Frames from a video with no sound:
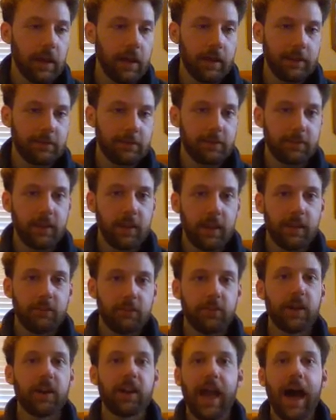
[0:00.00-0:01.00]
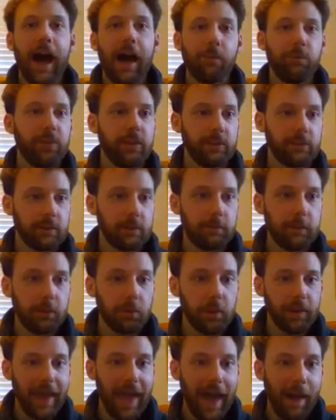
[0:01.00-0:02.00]
it's very obvious to me
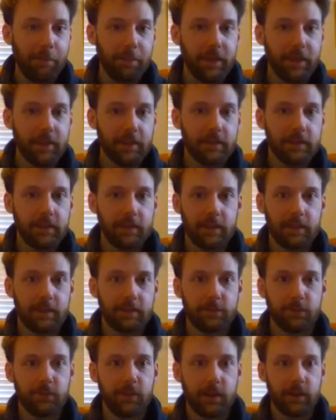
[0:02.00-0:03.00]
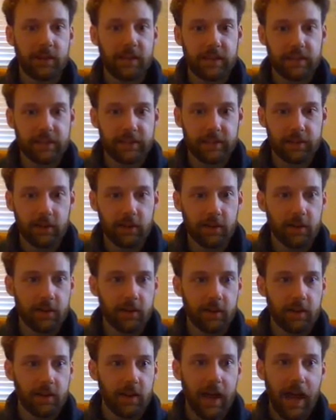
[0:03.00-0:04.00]
what happened. It's very clear.
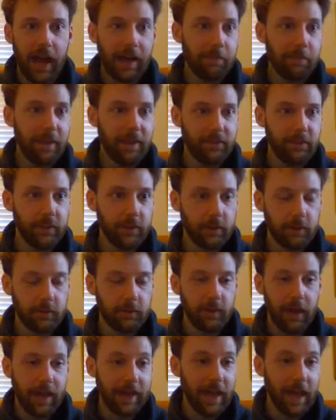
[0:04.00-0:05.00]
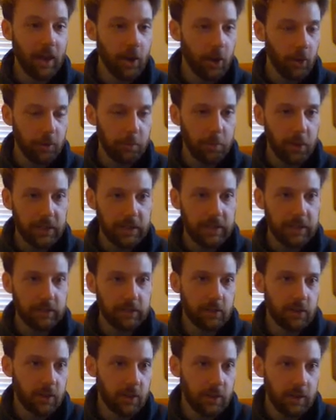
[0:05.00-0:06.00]
I got all the money in
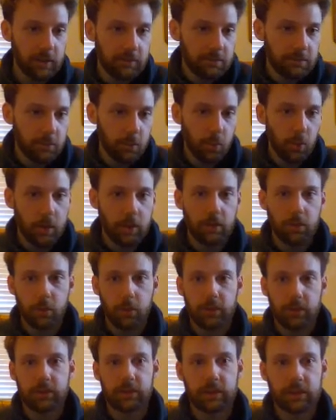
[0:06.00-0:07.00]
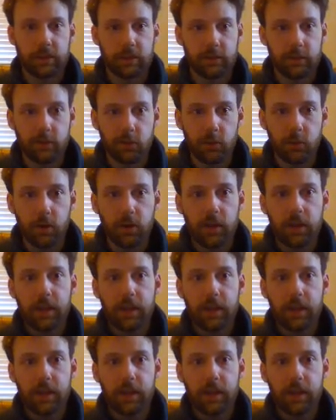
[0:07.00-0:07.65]
good. What are you going to do?